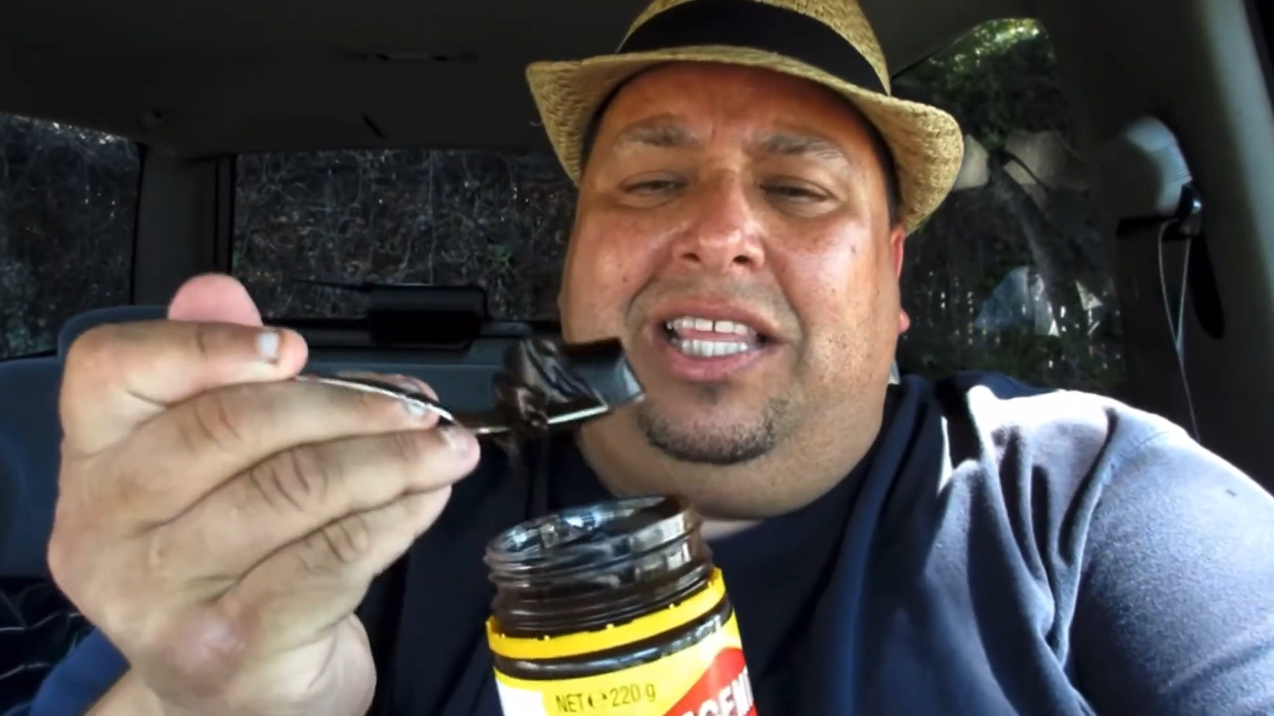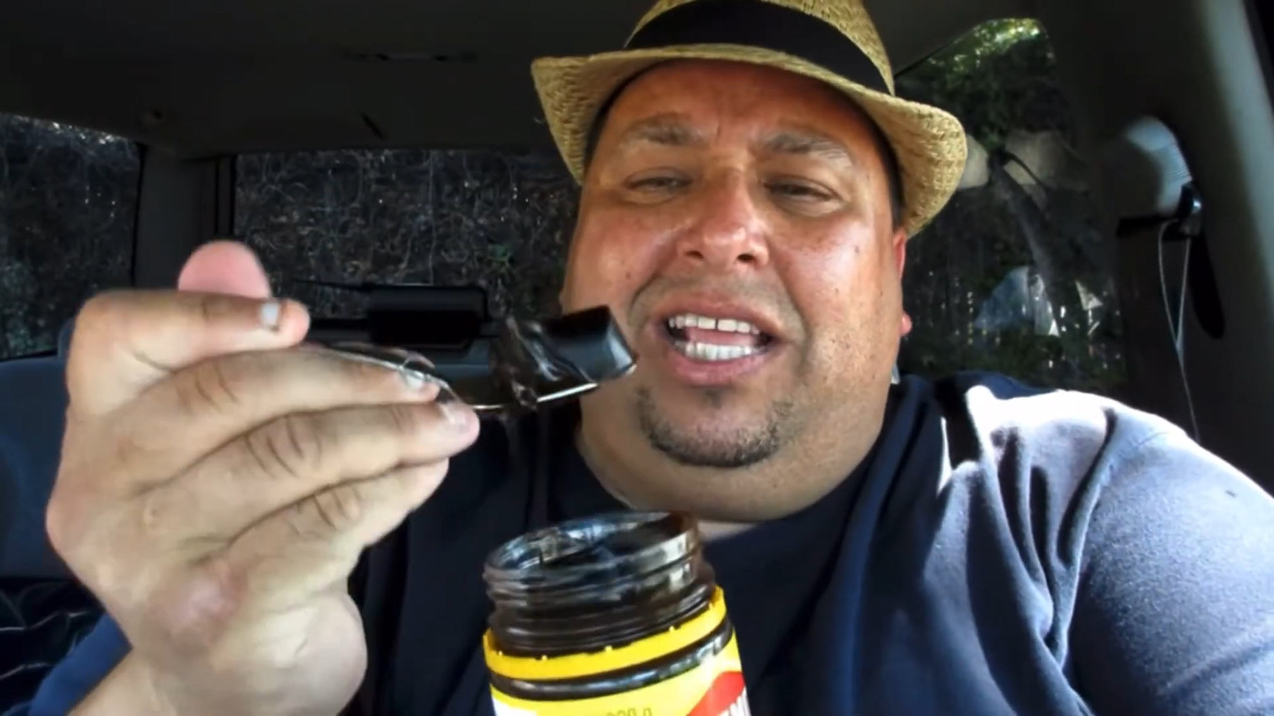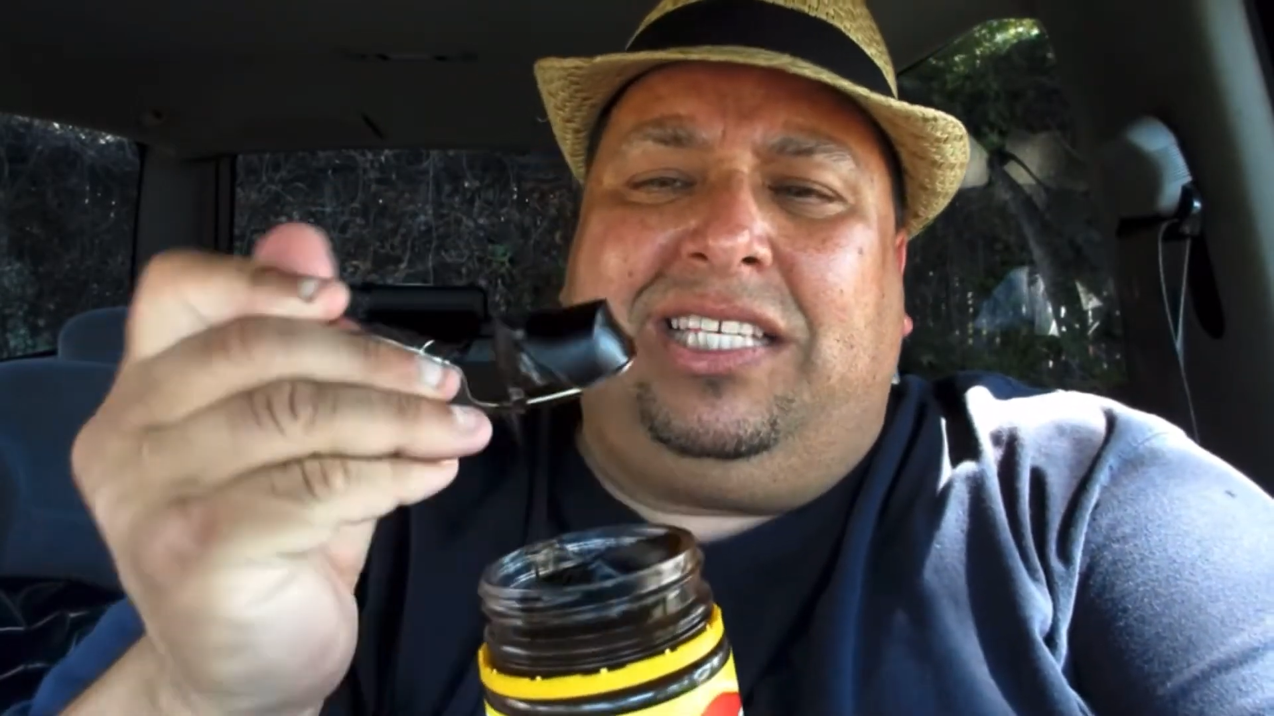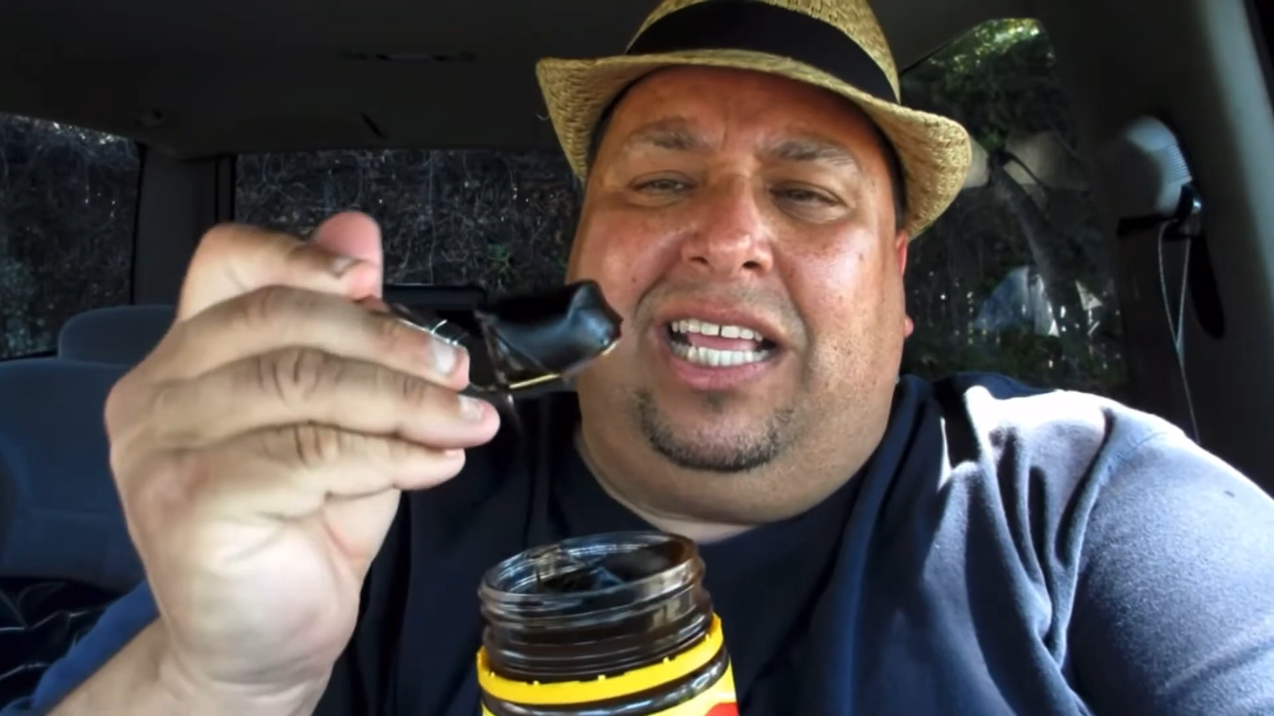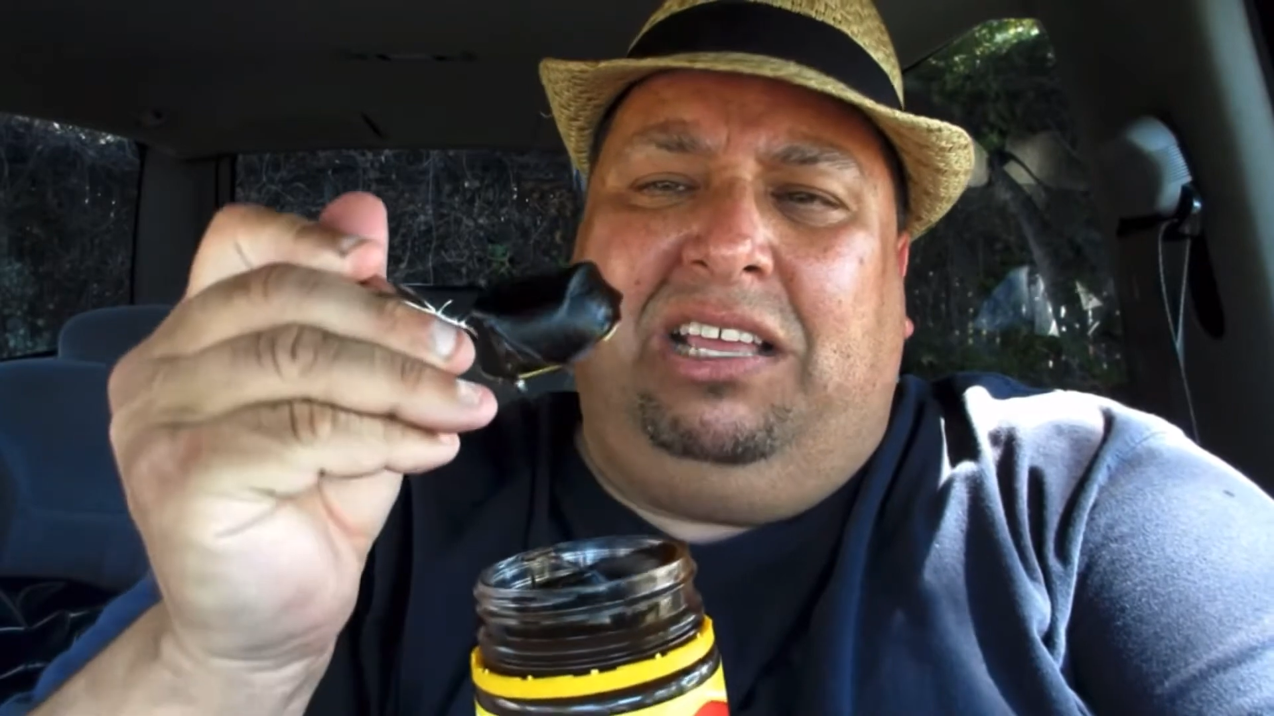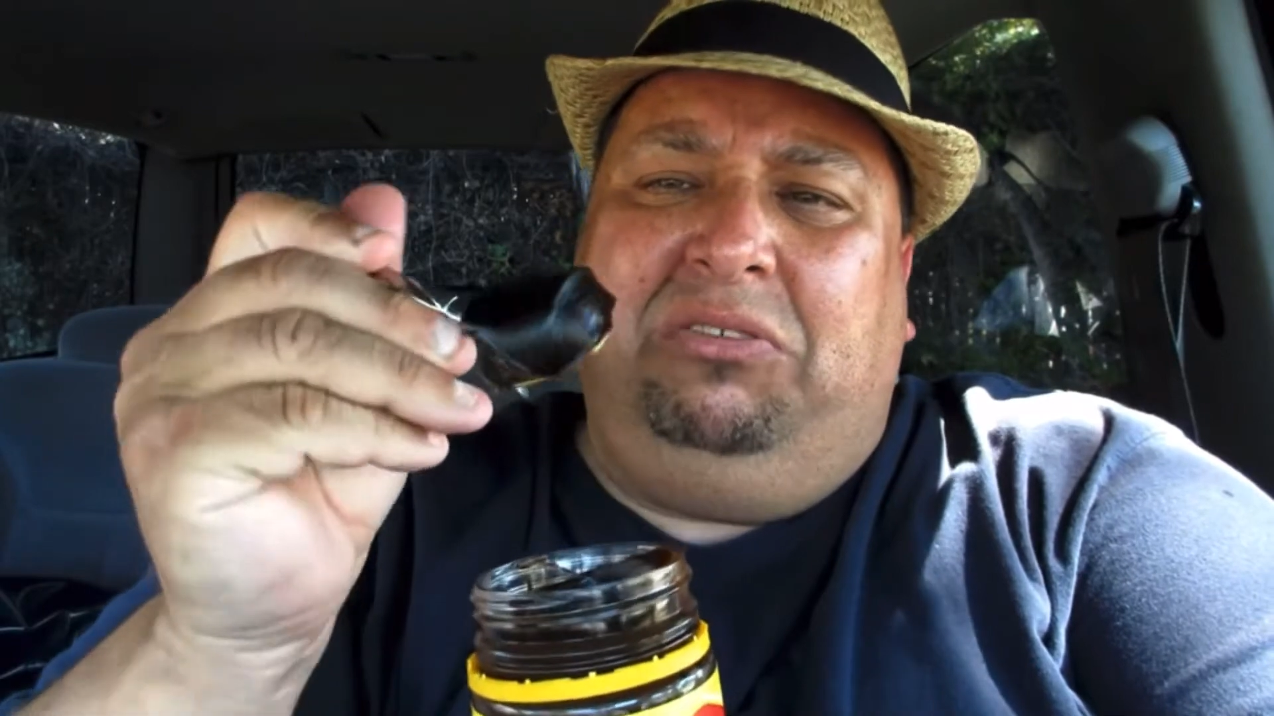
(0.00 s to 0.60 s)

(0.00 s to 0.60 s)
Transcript: things like,